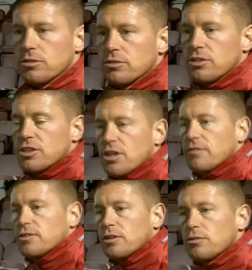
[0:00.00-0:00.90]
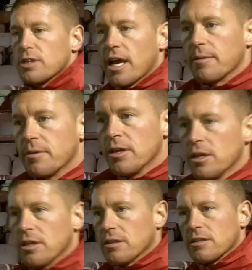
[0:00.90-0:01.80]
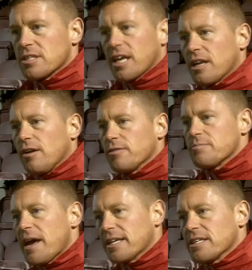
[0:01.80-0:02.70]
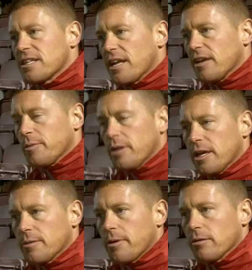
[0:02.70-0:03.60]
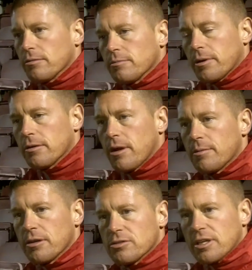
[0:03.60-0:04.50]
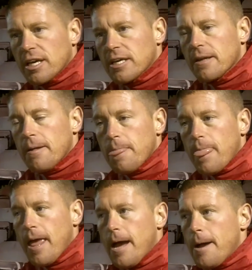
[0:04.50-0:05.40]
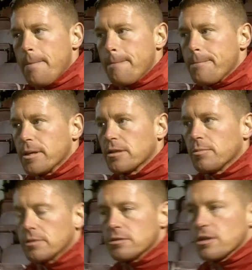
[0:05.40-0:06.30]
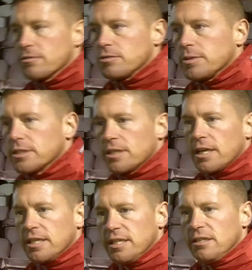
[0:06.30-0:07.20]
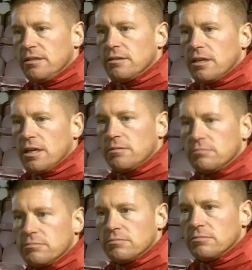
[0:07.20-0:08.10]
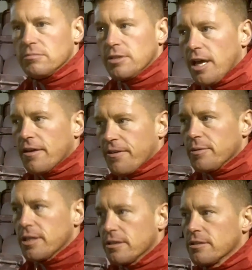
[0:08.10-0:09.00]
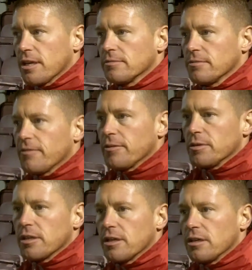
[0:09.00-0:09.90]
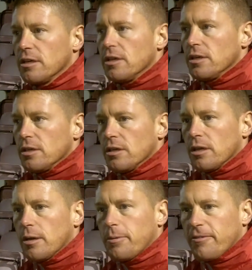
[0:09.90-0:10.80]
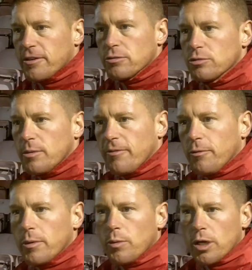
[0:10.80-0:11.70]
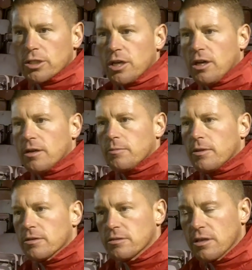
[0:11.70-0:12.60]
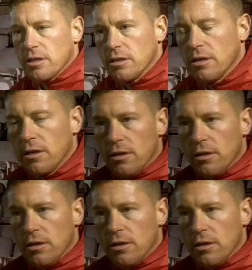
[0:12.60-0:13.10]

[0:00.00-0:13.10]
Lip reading: to deserve to lose the game. The second half was madness down there. I put that in the programme notes today. But did we deserve to win today? Yeah, I think we did. Yeah, I think we did a professional job. I thought we worked hard with the